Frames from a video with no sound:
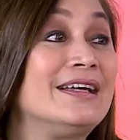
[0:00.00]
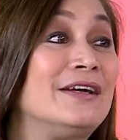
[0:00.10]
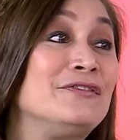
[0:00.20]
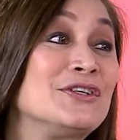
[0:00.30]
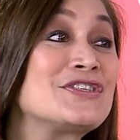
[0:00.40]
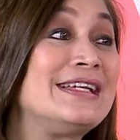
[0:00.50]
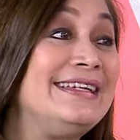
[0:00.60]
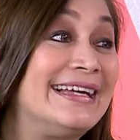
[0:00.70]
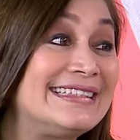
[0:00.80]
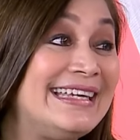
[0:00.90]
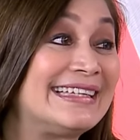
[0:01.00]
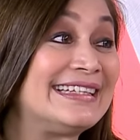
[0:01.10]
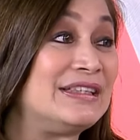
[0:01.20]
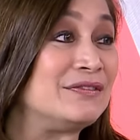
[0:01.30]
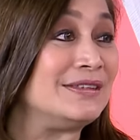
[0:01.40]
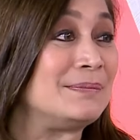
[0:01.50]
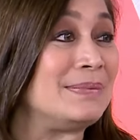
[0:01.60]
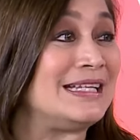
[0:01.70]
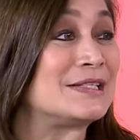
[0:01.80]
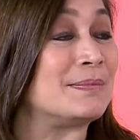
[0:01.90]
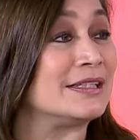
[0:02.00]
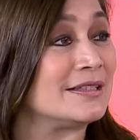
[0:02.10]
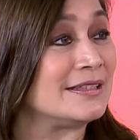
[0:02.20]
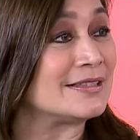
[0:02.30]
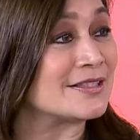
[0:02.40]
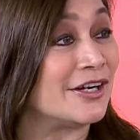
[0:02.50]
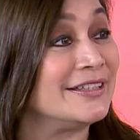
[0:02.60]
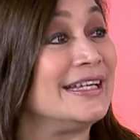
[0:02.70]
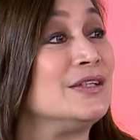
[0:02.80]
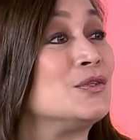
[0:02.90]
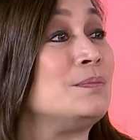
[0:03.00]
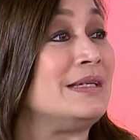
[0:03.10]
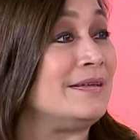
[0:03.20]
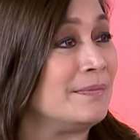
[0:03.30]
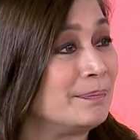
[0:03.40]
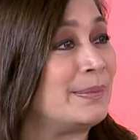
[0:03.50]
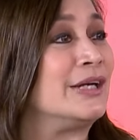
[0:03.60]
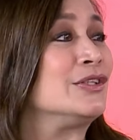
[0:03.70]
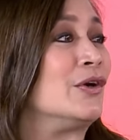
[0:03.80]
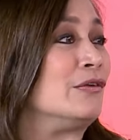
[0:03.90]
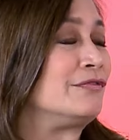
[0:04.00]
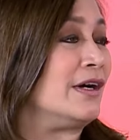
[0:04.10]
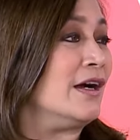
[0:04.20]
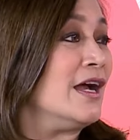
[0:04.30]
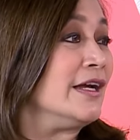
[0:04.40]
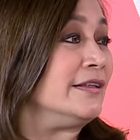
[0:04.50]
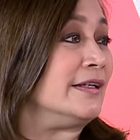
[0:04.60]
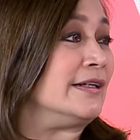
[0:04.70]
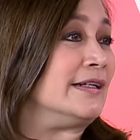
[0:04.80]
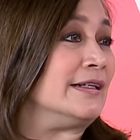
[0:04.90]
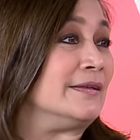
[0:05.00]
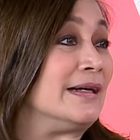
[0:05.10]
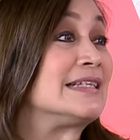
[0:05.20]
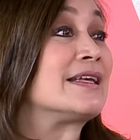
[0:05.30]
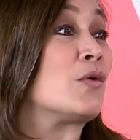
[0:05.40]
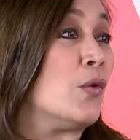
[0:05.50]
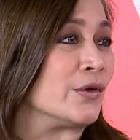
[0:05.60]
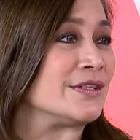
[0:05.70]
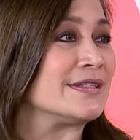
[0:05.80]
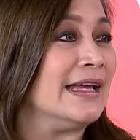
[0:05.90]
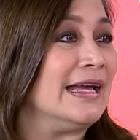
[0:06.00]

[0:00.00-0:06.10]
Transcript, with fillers: unfortunately not yet in the Philippines, but starting to be part of as a course.